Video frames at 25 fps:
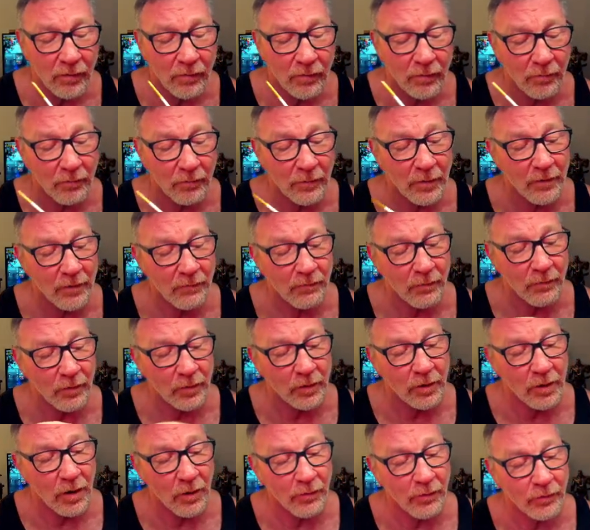different
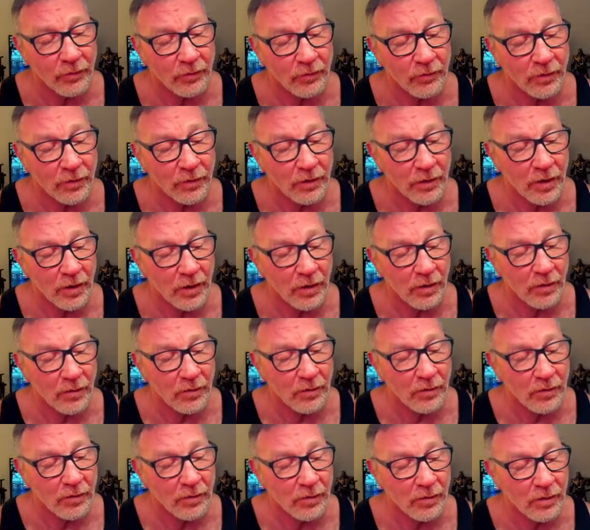colors in there.
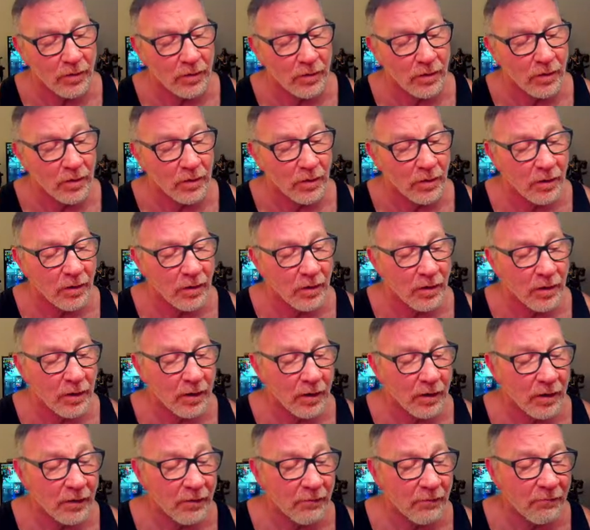And
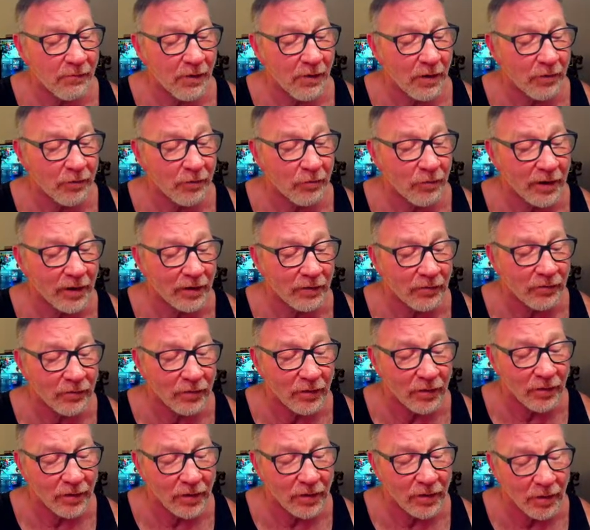the fire drake is going
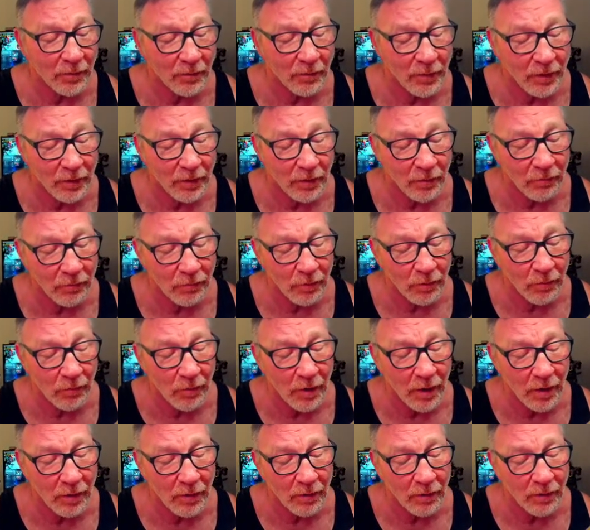to come in there real well.